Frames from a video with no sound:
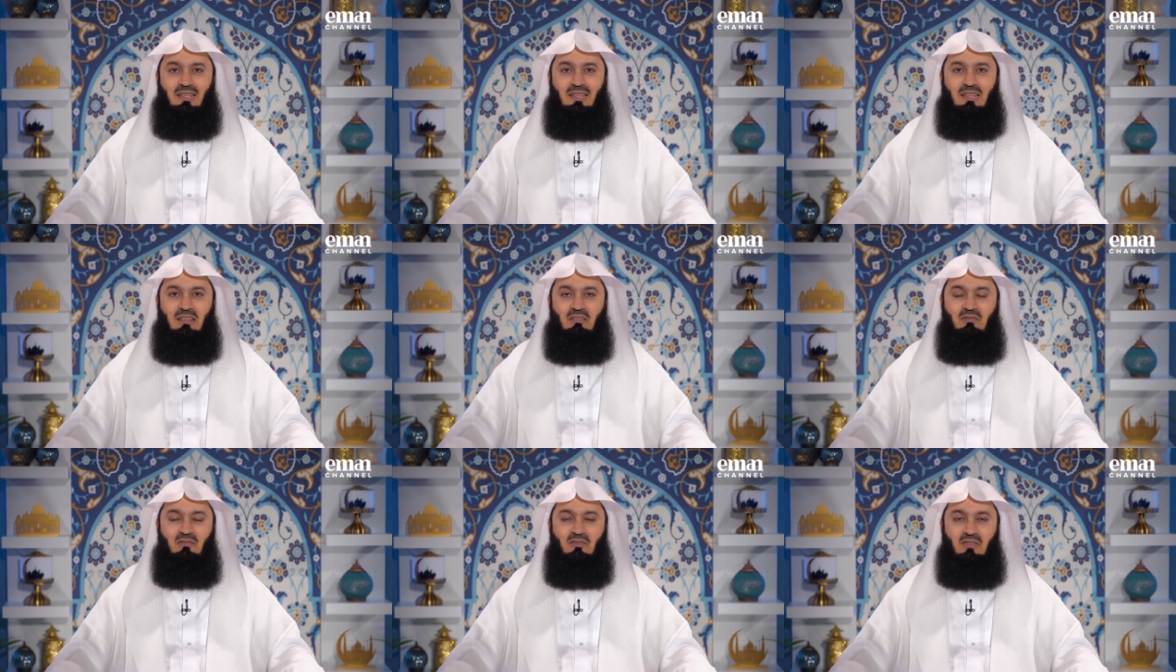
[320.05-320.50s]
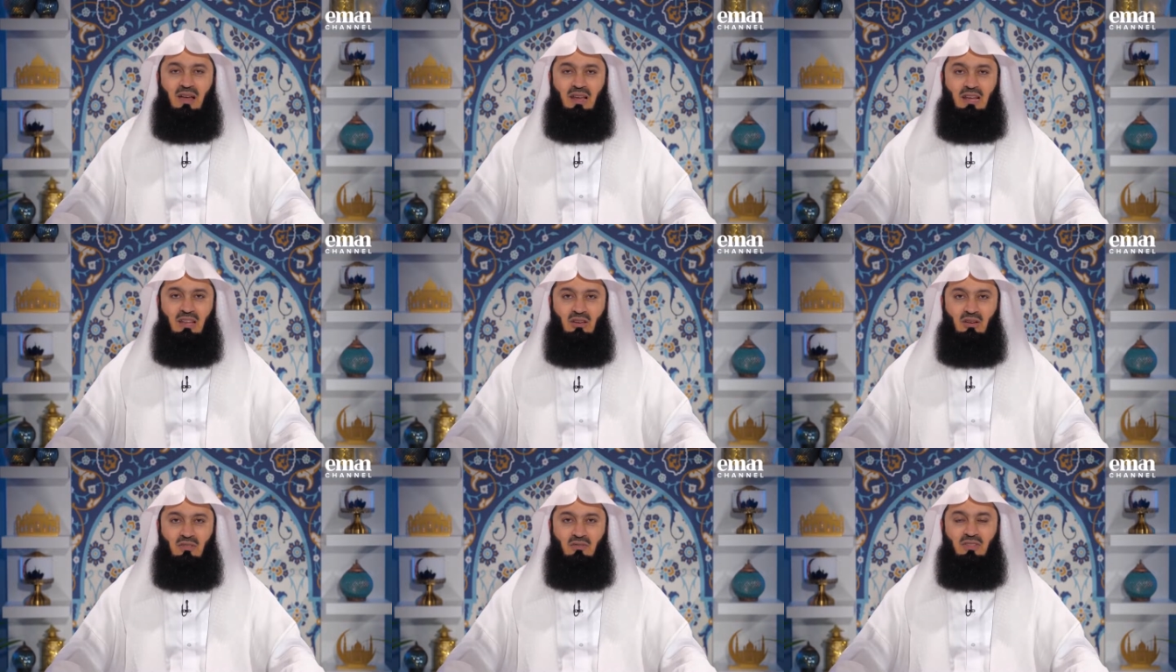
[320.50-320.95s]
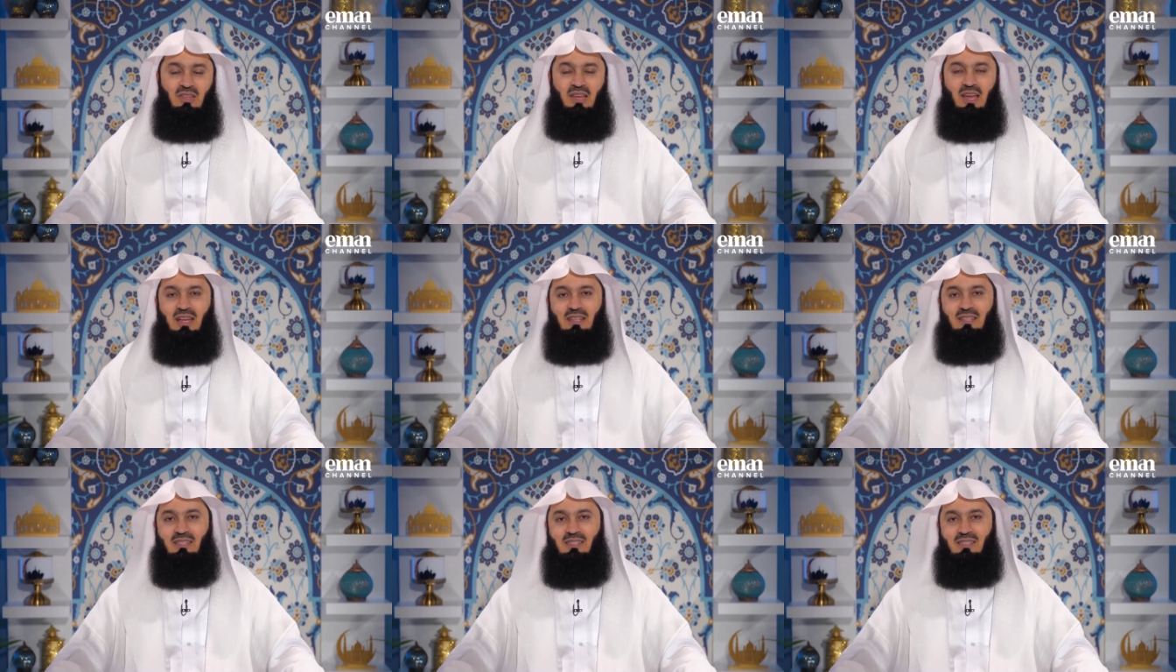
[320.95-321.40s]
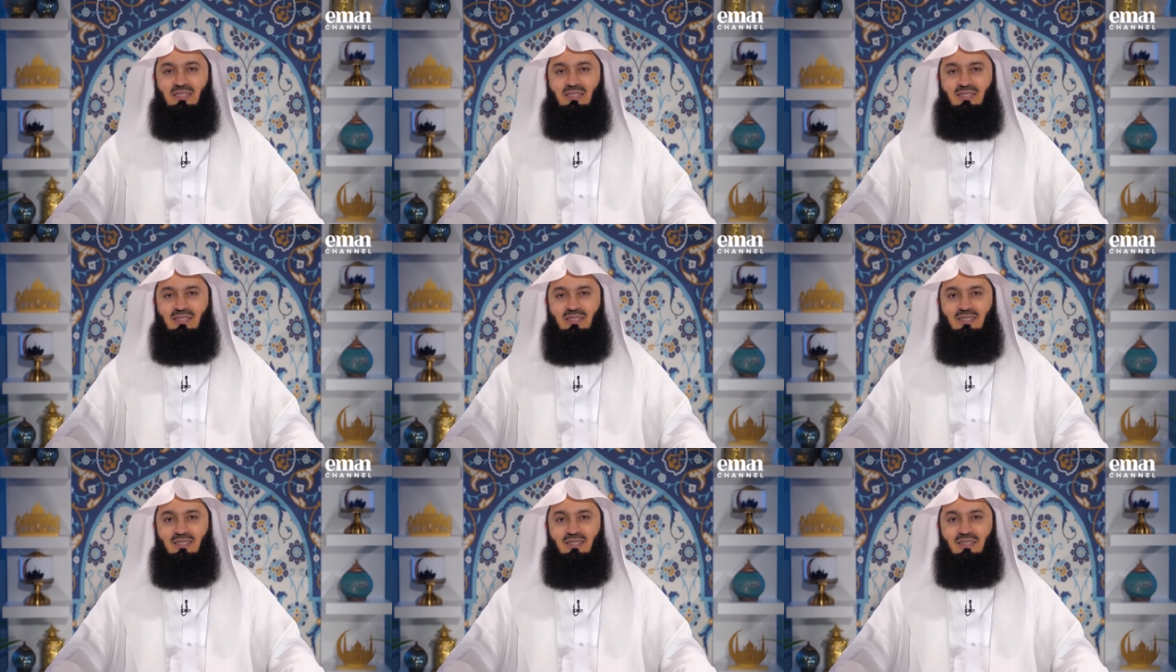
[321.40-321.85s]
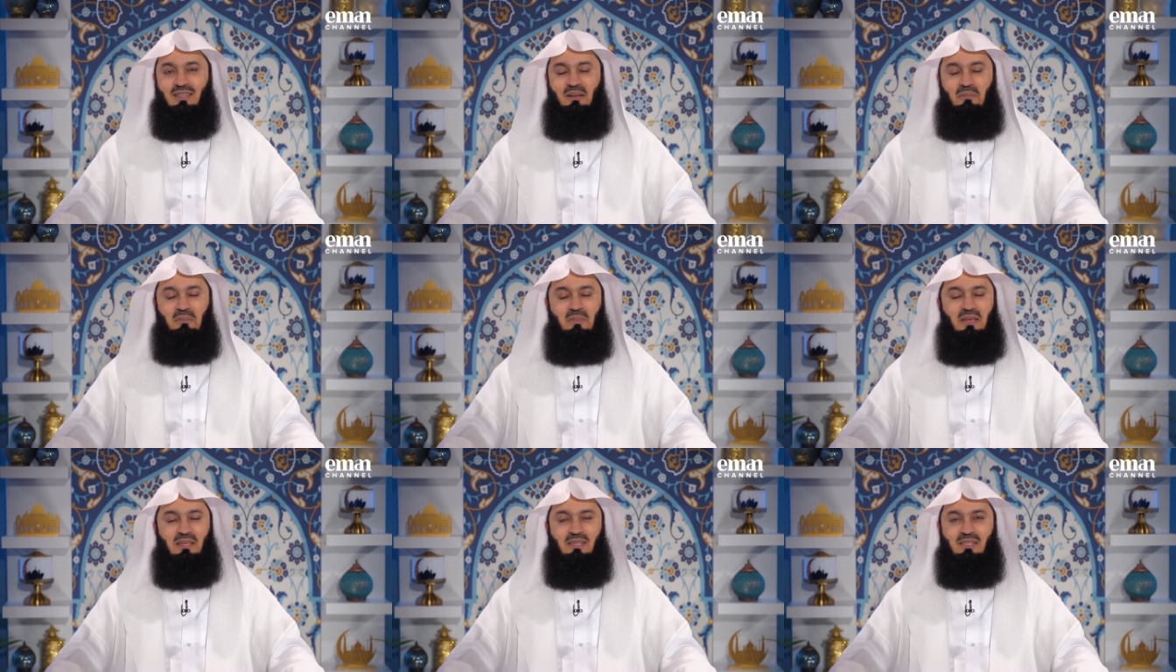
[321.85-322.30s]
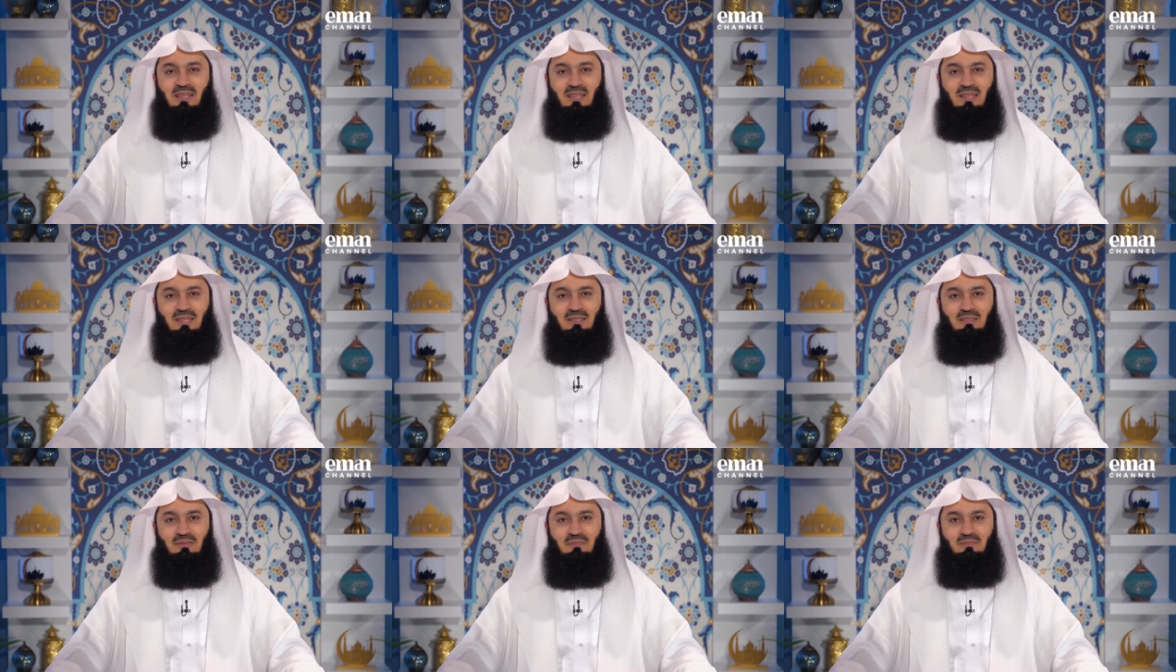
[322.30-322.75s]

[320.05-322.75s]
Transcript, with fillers: The valley of the ants, amazing.